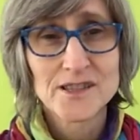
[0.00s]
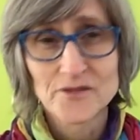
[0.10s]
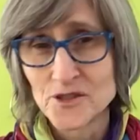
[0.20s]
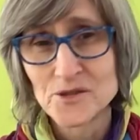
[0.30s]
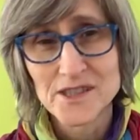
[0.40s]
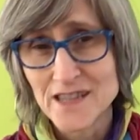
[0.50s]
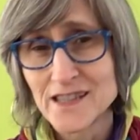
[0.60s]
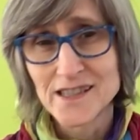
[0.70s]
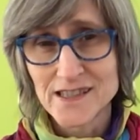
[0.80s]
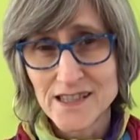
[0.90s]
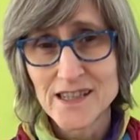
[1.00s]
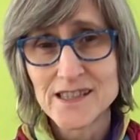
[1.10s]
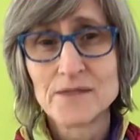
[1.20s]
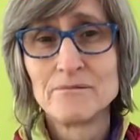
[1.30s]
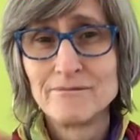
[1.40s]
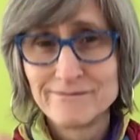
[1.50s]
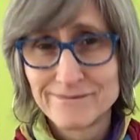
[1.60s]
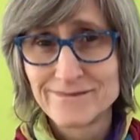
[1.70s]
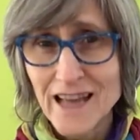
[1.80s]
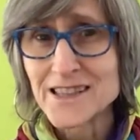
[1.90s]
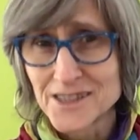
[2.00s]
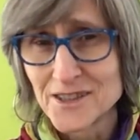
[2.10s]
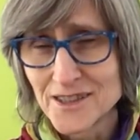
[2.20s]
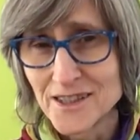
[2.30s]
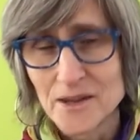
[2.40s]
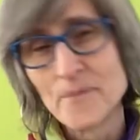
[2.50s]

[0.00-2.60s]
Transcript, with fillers: fruits, nuts, and seeds, that's good.